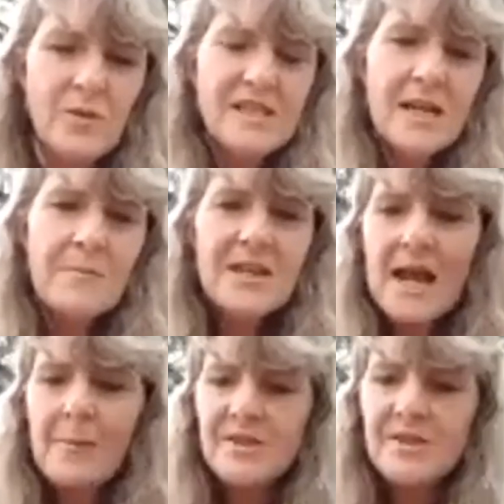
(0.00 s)
something
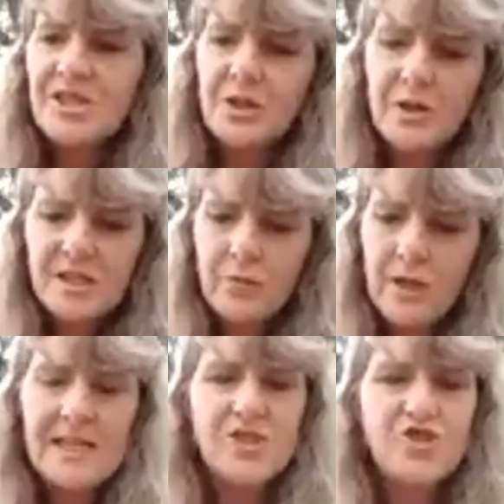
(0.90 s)
happens to us, a
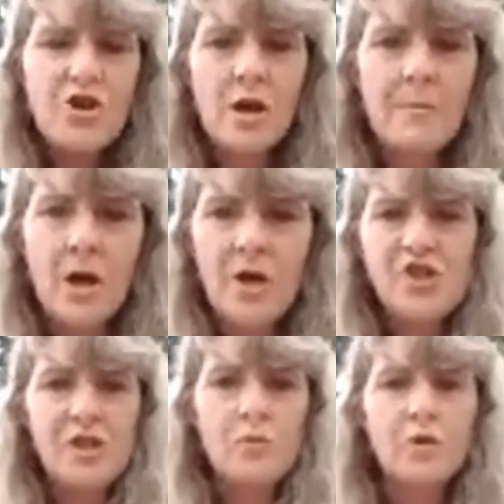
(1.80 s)
really strong
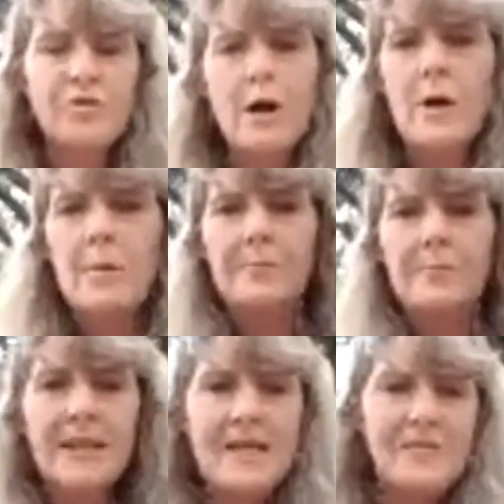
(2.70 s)
emotion, we'll throw up a
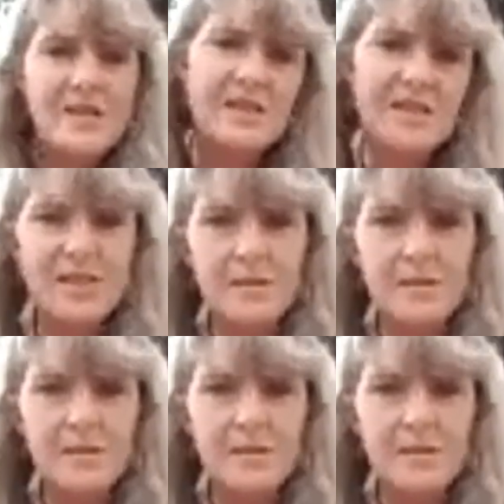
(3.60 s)
belief system